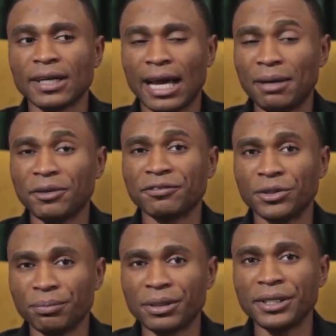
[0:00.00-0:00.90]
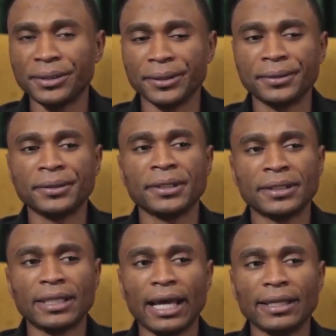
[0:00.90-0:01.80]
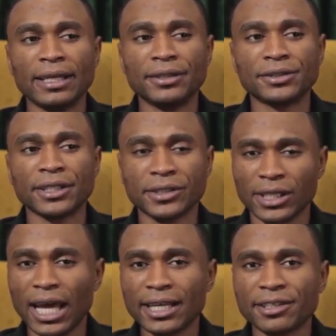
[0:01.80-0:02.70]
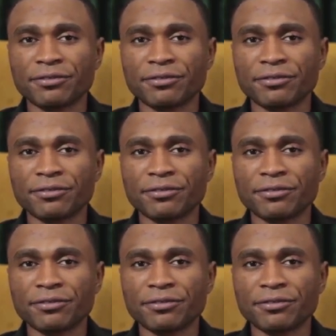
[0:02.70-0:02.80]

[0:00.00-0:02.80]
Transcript: I'm of the opinion, that there is a slight